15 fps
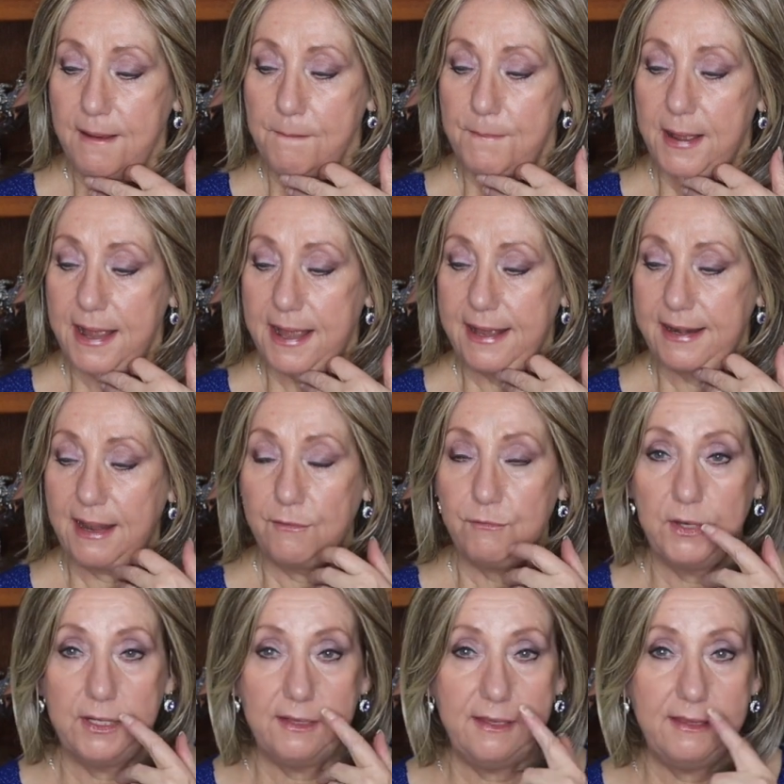But I
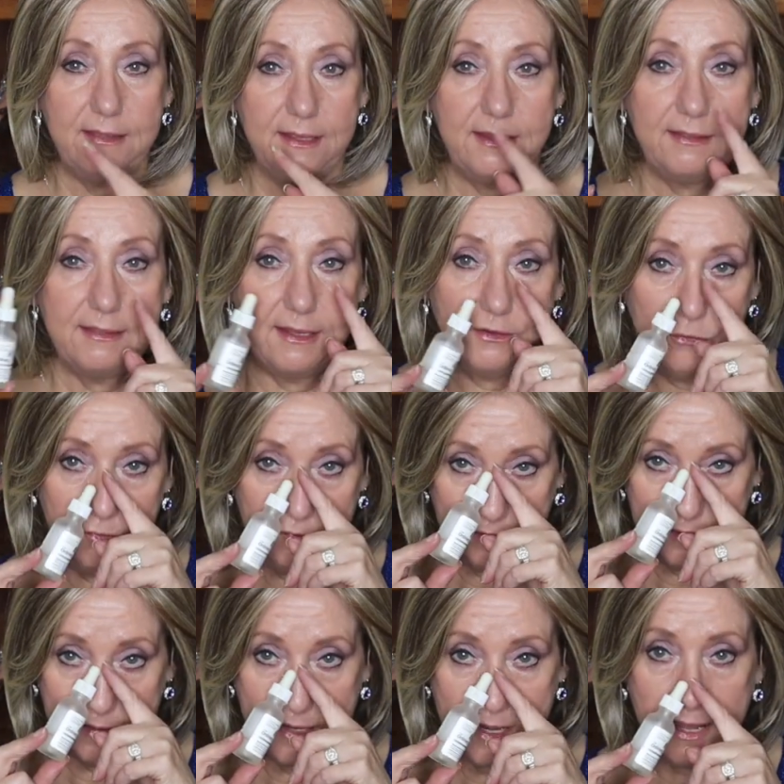really think that using
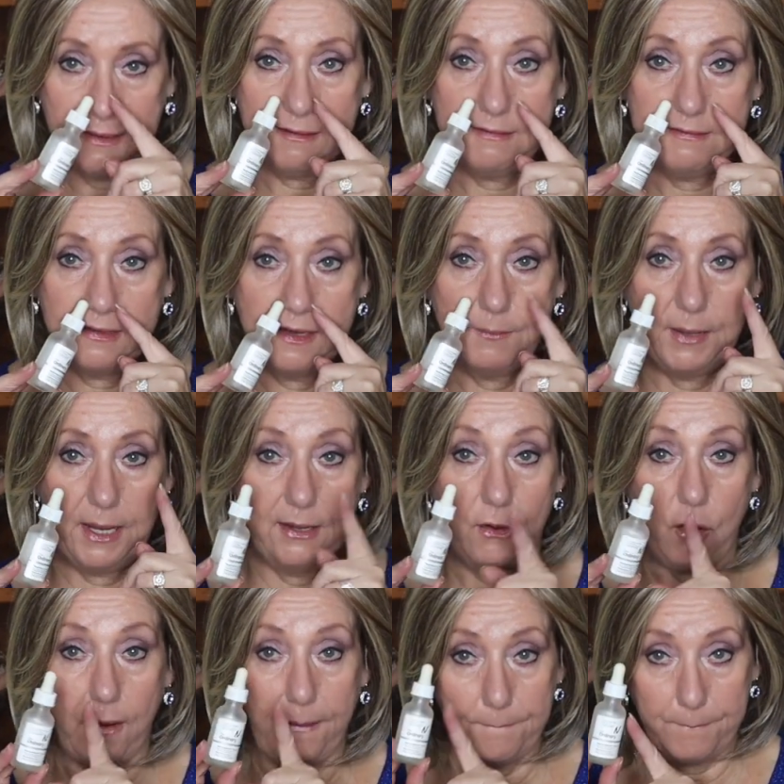the niacinamide
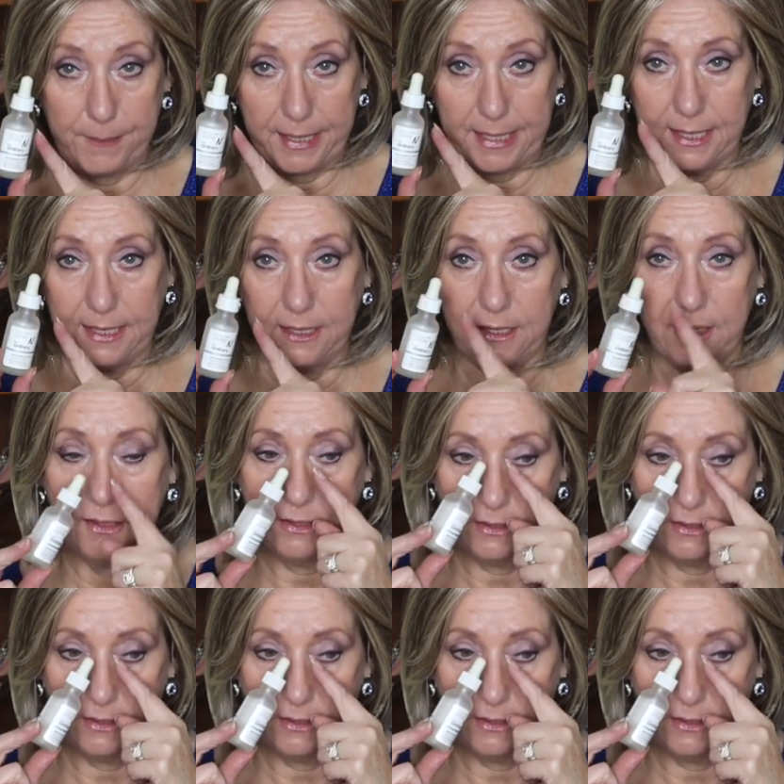on me